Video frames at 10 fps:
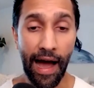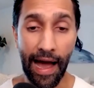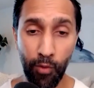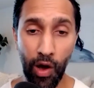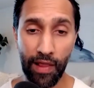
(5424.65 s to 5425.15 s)

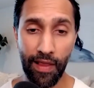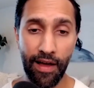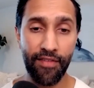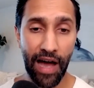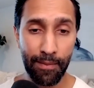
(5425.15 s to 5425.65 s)
I want
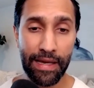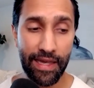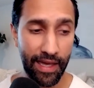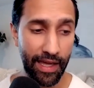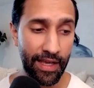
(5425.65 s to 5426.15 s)
love. I'm a
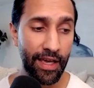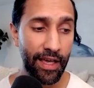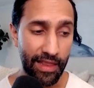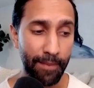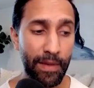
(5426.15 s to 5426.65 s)
kid.
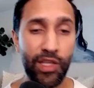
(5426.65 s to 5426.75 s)
Let